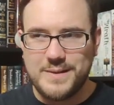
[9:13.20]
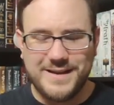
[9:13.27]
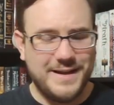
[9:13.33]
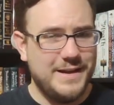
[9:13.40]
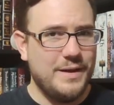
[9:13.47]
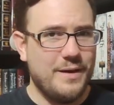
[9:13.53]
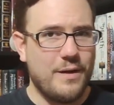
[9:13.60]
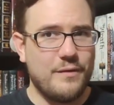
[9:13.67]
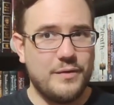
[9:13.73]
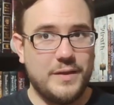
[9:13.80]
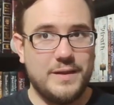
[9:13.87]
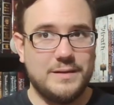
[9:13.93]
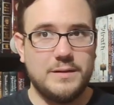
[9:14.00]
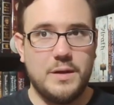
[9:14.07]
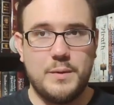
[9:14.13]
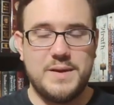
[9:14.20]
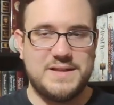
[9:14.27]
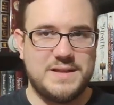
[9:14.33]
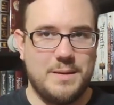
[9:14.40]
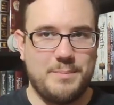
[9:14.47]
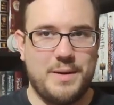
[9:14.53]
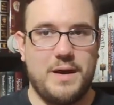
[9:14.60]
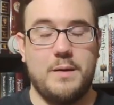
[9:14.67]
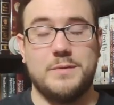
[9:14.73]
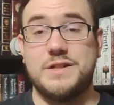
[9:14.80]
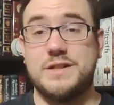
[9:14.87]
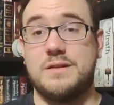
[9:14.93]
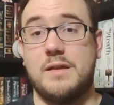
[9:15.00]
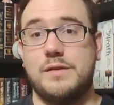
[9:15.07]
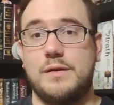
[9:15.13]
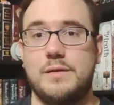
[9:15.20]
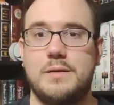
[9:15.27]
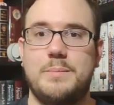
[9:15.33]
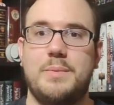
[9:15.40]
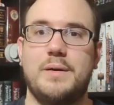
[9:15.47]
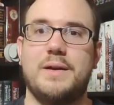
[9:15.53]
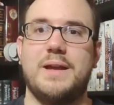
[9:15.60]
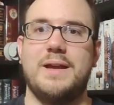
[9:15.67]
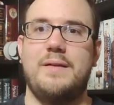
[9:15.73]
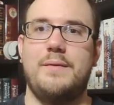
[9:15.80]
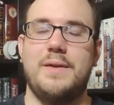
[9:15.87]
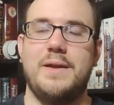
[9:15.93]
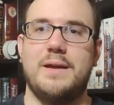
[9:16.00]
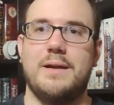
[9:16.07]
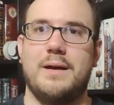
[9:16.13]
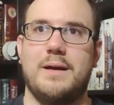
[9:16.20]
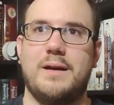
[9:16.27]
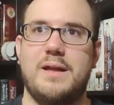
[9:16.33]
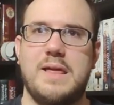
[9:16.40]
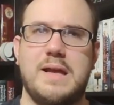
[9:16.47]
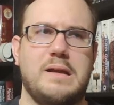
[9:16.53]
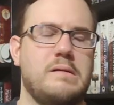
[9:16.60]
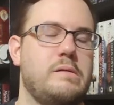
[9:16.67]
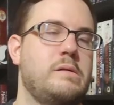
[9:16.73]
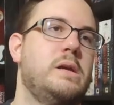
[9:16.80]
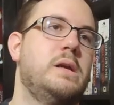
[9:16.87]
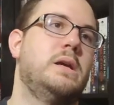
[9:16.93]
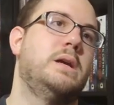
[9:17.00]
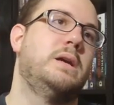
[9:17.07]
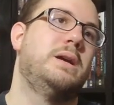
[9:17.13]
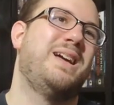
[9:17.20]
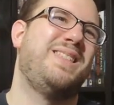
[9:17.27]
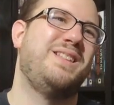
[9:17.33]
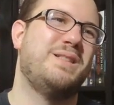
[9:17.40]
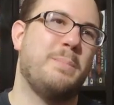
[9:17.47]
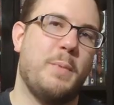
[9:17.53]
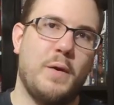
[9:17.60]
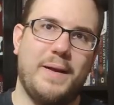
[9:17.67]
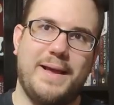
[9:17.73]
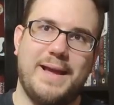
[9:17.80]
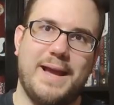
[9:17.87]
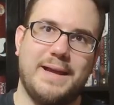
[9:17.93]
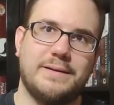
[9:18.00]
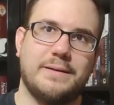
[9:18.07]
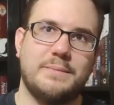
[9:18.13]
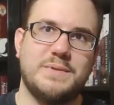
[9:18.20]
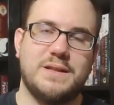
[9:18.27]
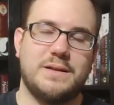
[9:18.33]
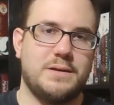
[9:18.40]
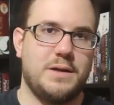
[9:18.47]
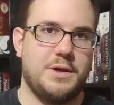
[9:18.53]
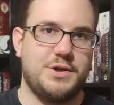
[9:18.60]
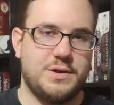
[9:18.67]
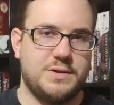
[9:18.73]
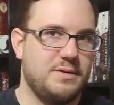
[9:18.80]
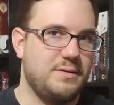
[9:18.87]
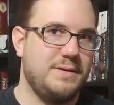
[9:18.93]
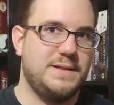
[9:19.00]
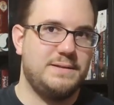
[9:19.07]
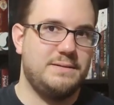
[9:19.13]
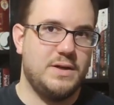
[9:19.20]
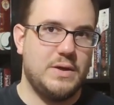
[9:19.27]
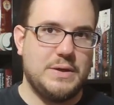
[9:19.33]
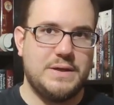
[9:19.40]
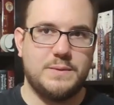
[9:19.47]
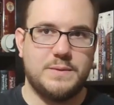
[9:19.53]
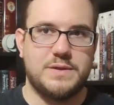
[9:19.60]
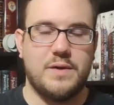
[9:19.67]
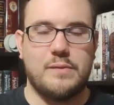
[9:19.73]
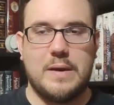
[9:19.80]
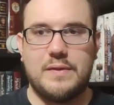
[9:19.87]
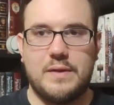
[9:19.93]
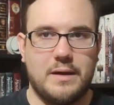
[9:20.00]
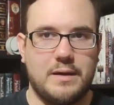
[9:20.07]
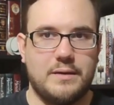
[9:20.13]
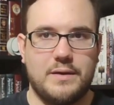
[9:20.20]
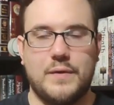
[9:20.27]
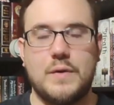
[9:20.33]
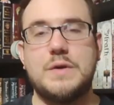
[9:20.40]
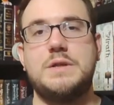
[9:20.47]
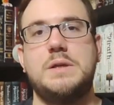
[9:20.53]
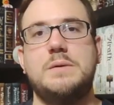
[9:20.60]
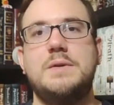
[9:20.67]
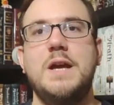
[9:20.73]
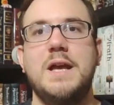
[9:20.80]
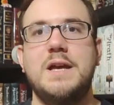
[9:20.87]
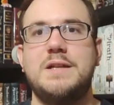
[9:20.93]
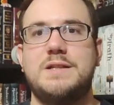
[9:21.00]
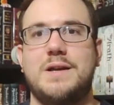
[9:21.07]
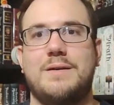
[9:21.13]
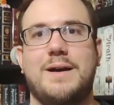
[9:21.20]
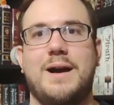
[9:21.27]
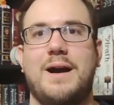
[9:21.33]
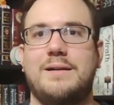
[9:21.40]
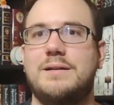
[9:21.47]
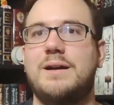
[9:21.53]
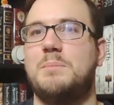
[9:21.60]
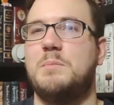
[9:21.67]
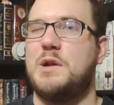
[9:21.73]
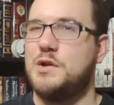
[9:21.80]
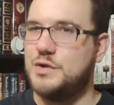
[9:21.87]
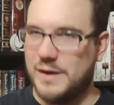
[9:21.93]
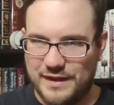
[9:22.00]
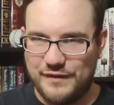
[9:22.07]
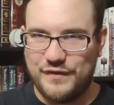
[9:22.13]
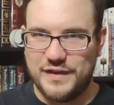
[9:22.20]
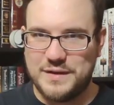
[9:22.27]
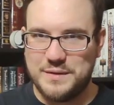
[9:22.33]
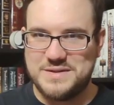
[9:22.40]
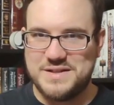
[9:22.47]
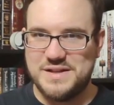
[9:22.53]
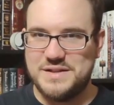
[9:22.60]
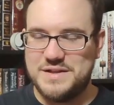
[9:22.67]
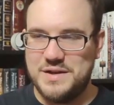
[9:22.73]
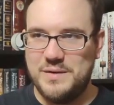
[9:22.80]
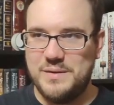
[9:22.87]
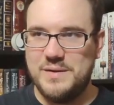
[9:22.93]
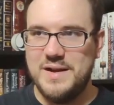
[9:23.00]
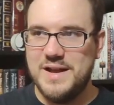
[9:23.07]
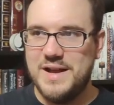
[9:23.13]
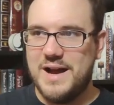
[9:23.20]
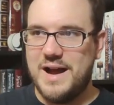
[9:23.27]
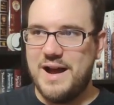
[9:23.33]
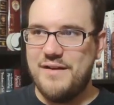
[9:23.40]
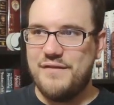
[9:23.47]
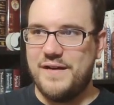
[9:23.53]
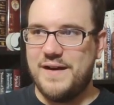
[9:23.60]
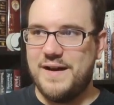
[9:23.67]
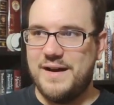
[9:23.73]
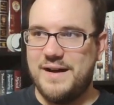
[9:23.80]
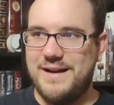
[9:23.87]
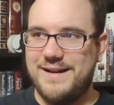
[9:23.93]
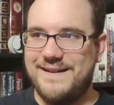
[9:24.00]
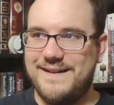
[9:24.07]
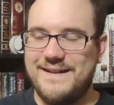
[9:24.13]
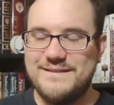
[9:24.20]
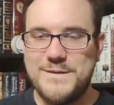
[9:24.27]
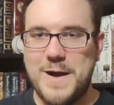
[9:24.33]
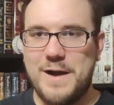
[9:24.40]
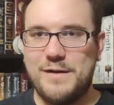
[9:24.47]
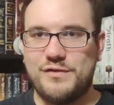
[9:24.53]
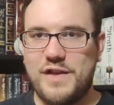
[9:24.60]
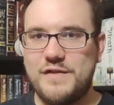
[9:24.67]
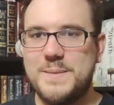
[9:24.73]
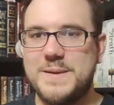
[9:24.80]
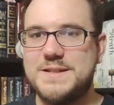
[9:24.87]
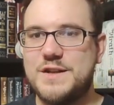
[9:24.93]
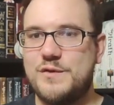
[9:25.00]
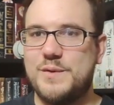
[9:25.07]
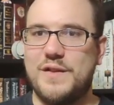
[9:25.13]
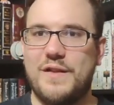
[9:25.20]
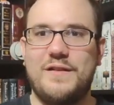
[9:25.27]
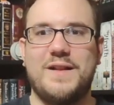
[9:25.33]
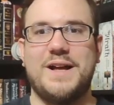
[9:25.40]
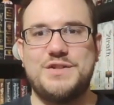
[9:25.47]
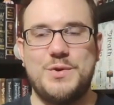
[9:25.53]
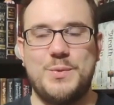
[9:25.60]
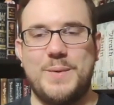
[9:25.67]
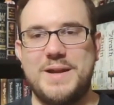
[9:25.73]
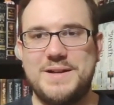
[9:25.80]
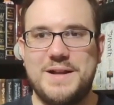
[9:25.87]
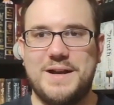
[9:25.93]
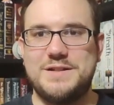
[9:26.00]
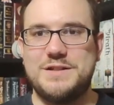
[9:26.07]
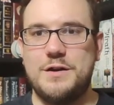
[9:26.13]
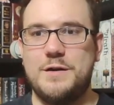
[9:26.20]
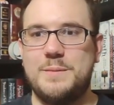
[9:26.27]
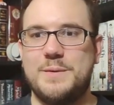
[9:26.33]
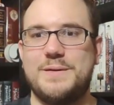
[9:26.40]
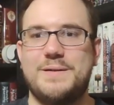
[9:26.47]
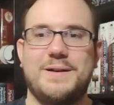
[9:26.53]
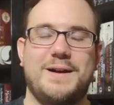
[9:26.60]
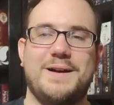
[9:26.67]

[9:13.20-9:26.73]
an E-Arc for The Lotus Empire, which is the third book in the, I think The Burning Kingdoms, the Tasha Suri series, which I've read the first two. So I'm going to try and fit those in too. I've left myself with a lot to read in October.